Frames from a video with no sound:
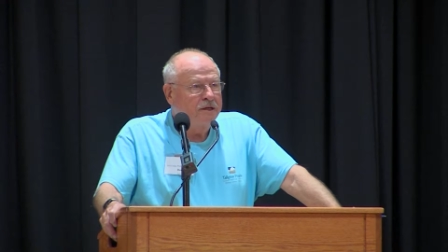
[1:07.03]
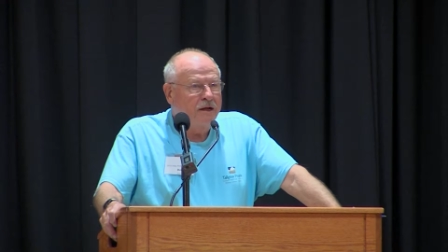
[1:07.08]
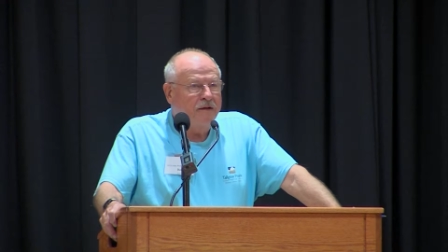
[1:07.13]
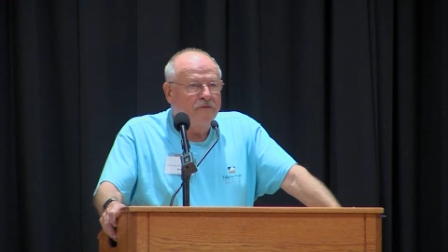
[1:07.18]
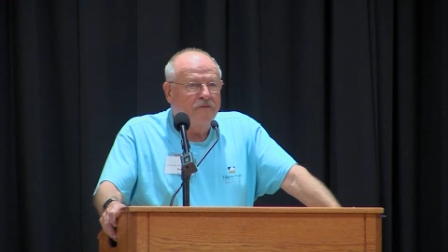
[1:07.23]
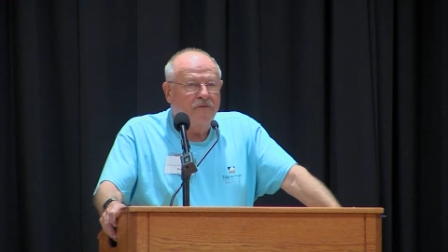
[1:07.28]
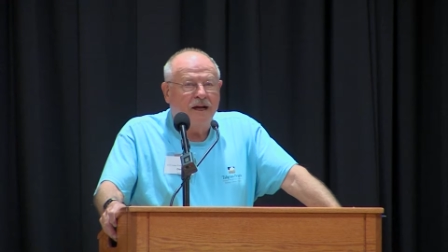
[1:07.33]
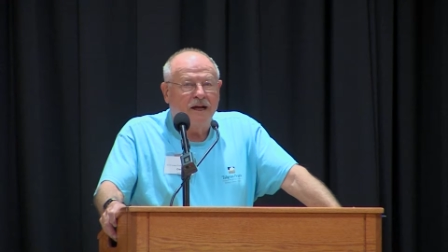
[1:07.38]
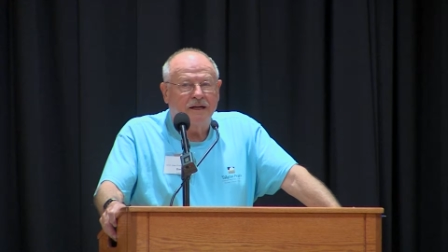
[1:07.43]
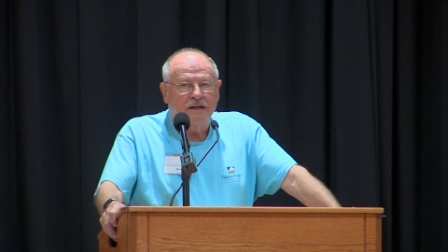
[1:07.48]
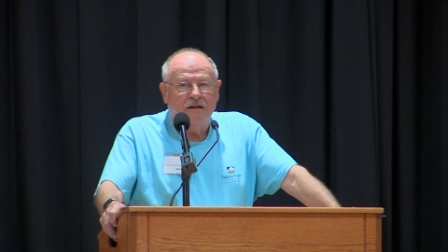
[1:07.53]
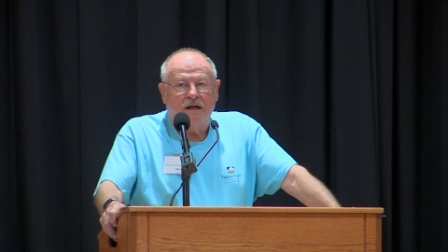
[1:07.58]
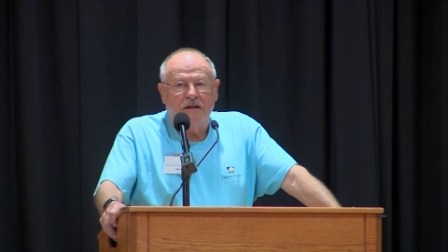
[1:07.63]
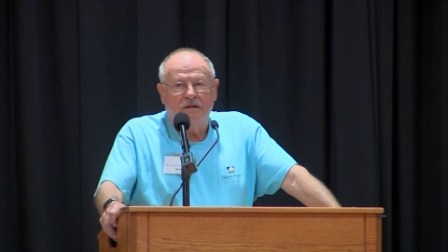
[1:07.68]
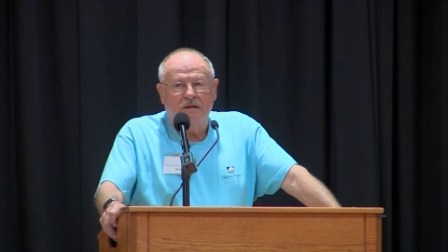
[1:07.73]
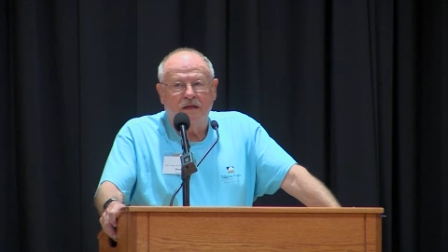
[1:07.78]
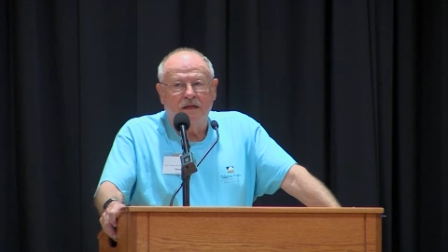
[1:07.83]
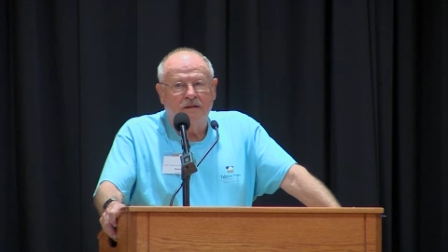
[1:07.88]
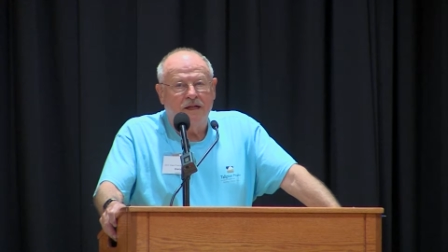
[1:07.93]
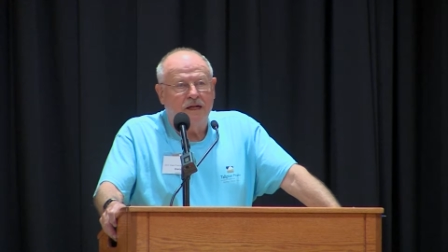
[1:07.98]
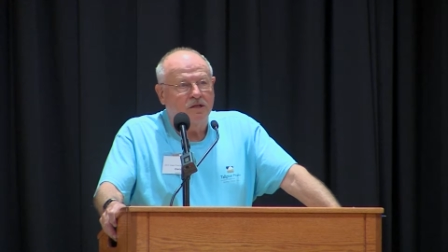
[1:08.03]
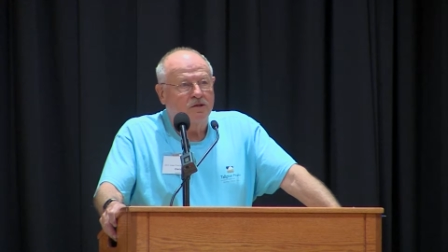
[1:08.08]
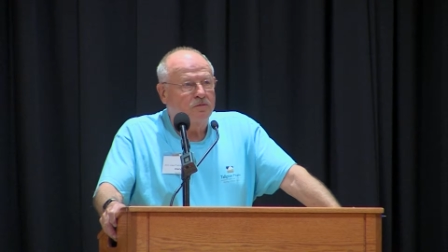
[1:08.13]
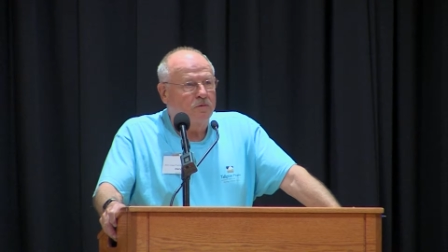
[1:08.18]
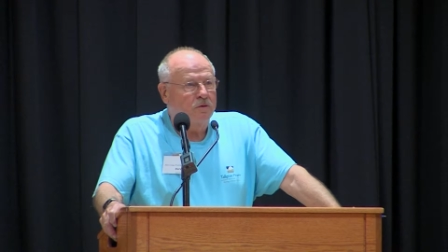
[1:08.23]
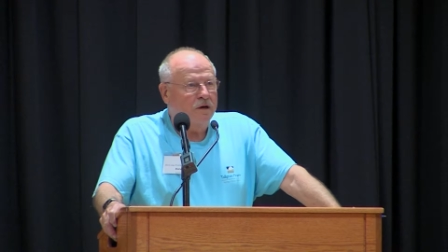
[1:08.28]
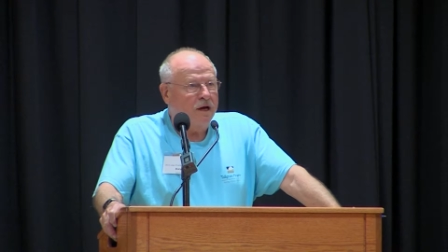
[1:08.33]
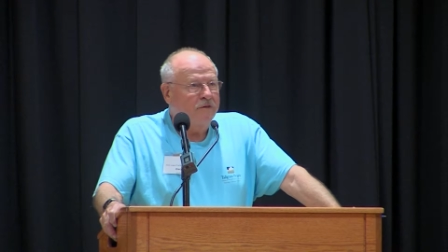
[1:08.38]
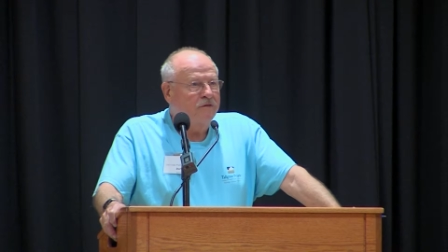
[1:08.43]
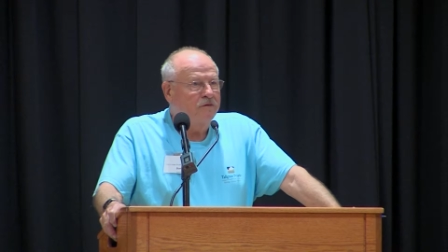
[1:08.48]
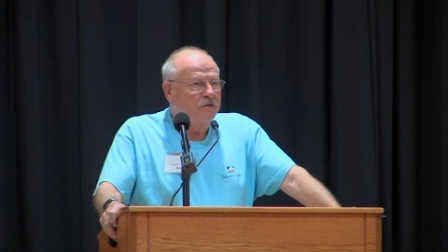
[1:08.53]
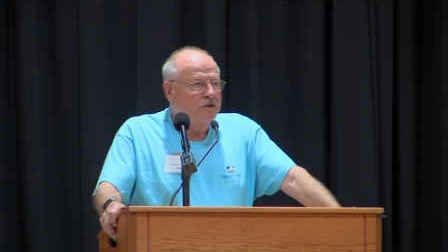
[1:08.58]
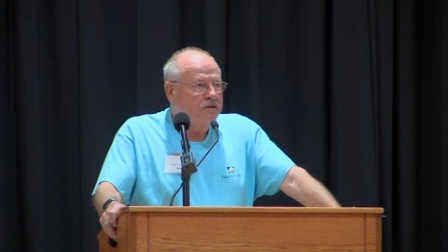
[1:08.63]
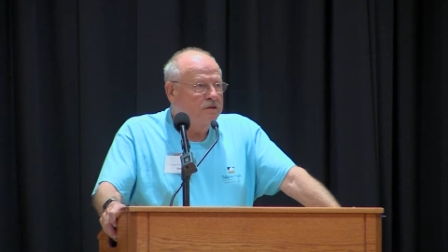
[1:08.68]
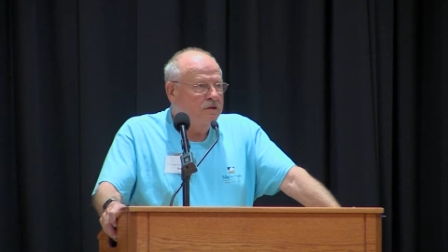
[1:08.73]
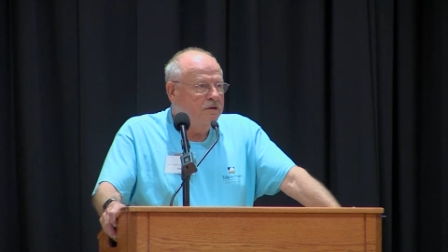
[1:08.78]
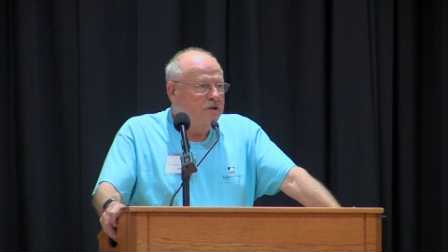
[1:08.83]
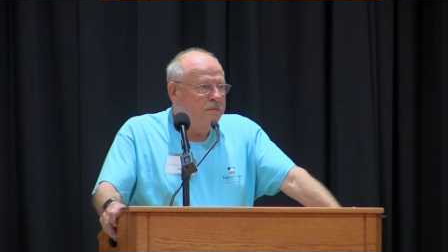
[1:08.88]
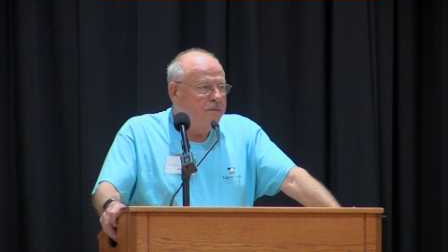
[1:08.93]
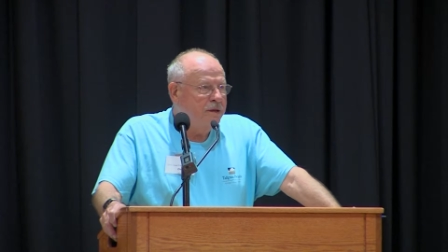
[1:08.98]
In fact, I think that's where I first
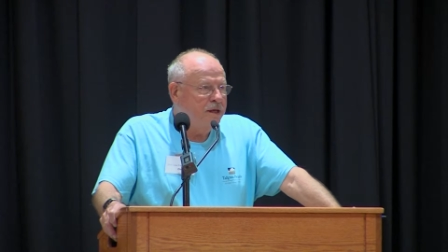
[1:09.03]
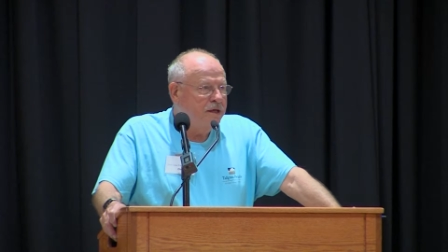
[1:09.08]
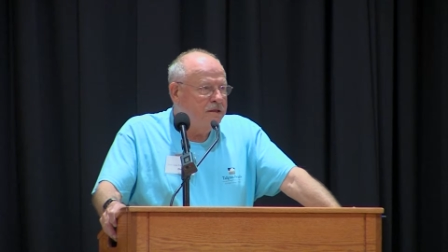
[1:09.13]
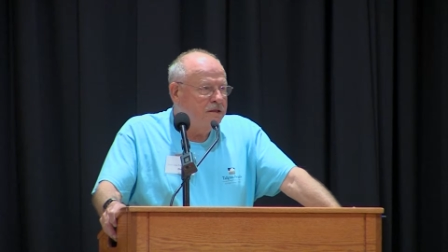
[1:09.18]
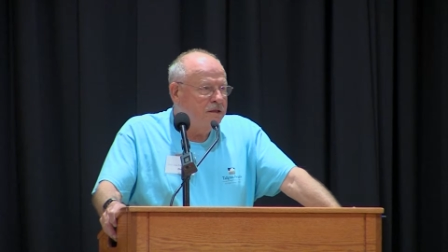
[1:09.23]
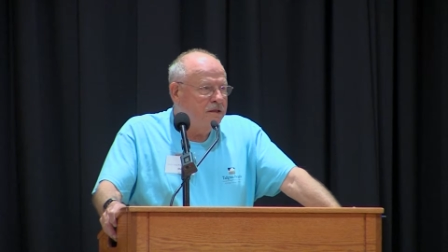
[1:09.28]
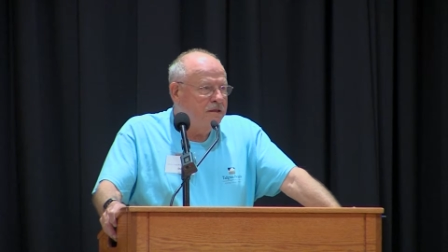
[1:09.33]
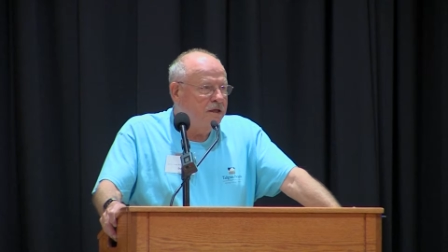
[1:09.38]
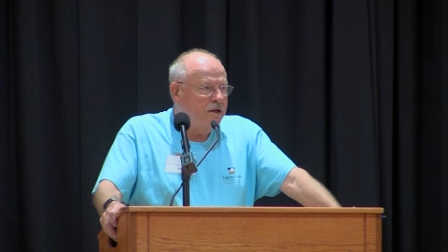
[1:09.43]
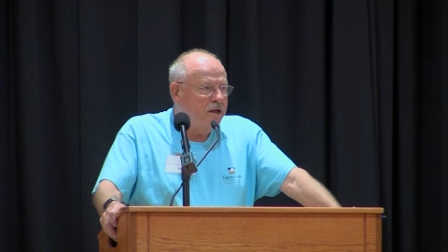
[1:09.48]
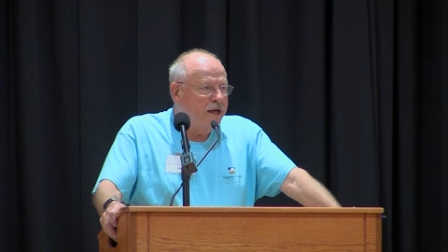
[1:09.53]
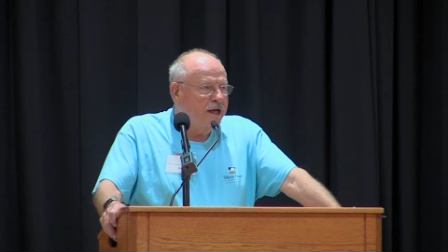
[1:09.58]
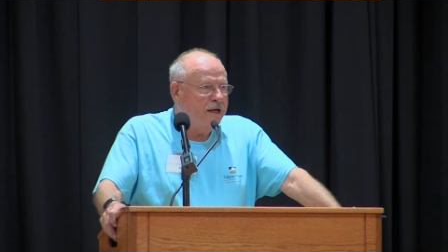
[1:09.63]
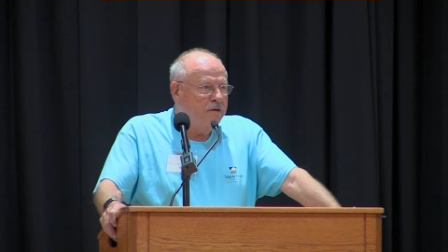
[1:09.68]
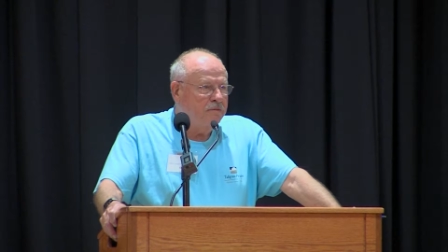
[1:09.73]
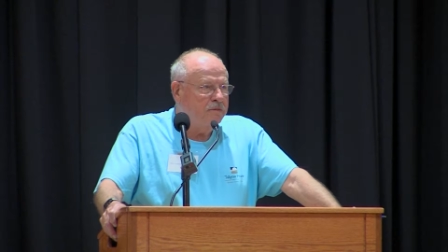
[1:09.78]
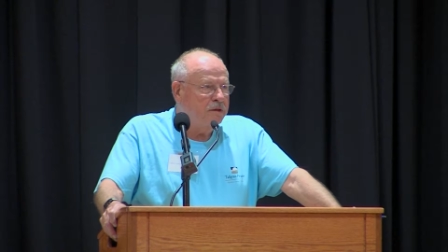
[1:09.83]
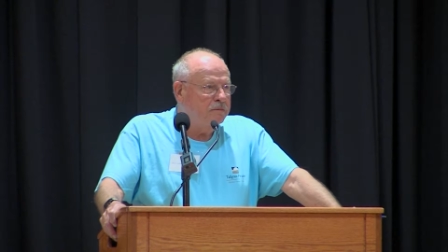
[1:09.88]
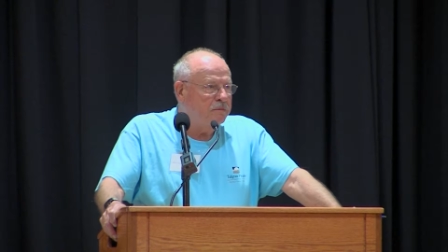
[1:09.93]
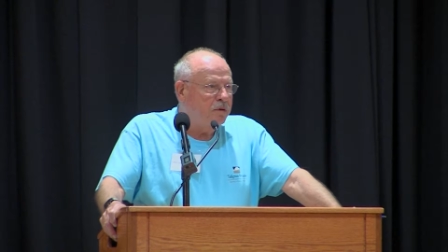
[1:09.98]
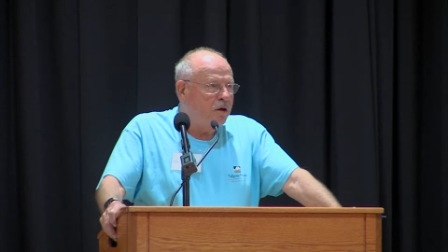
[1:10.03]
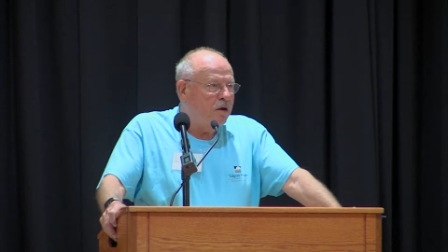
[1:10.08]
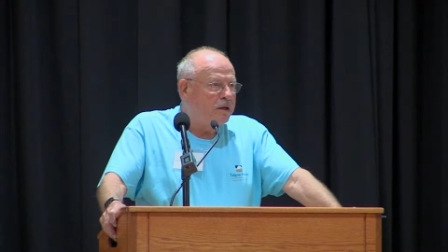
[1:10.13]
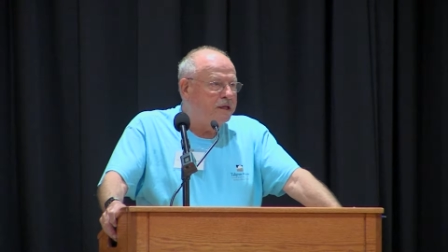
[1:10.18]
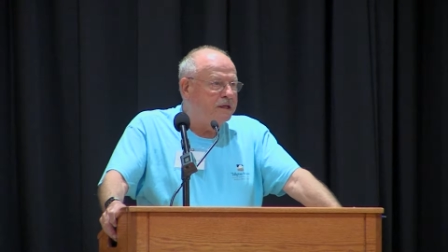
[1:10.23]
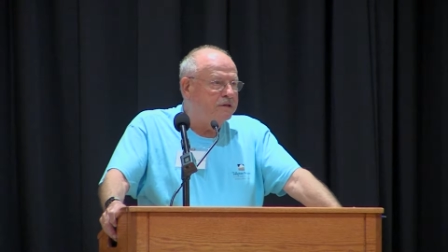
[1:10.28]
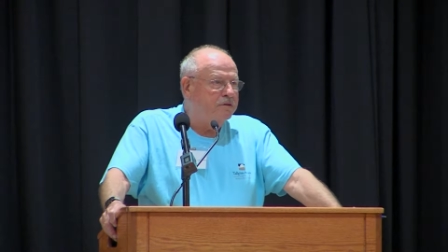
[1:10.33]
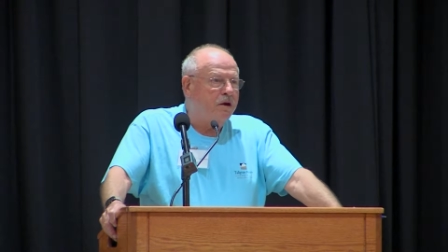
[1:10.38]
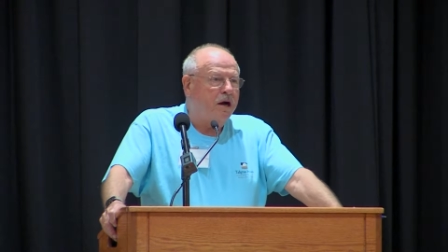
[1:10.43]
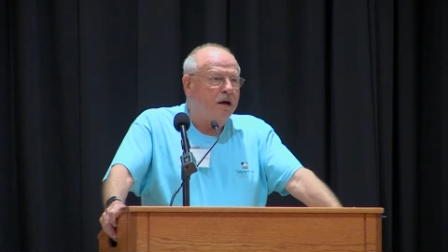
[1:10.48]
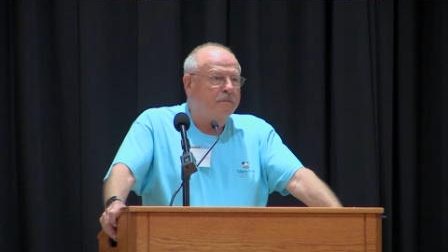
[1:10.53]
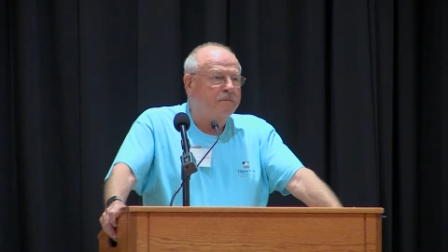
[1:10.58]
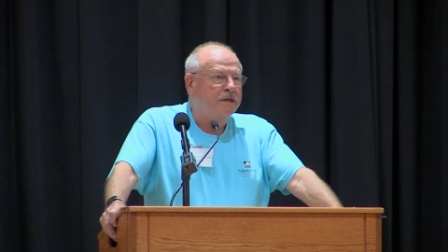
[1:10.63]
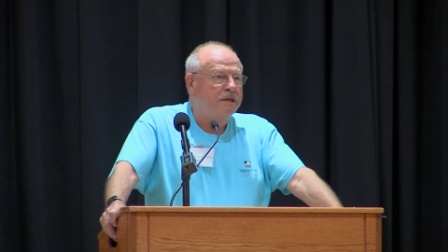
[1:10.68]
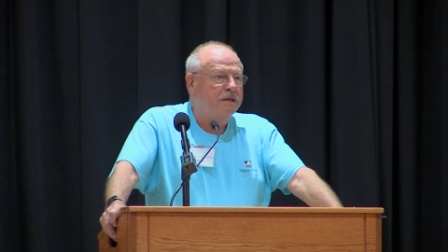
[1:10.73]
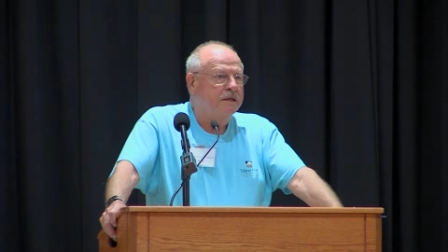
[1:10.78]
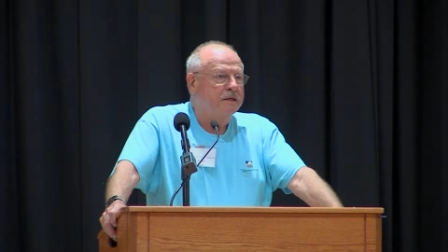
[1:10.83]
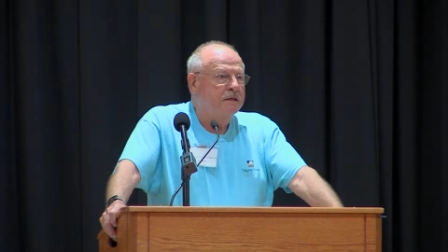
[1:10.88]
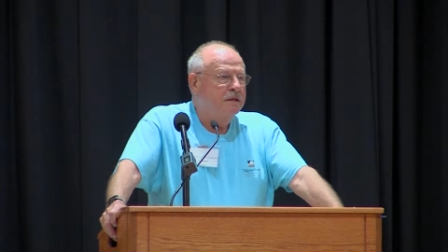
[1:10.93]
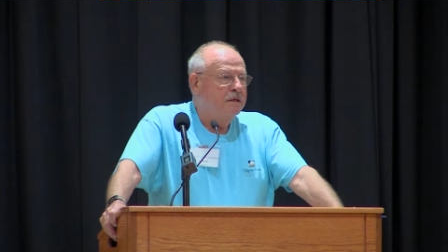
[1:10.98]
heard about Doug Ladd, when Pauline
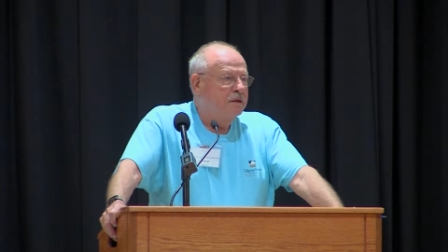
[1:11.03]
Drobny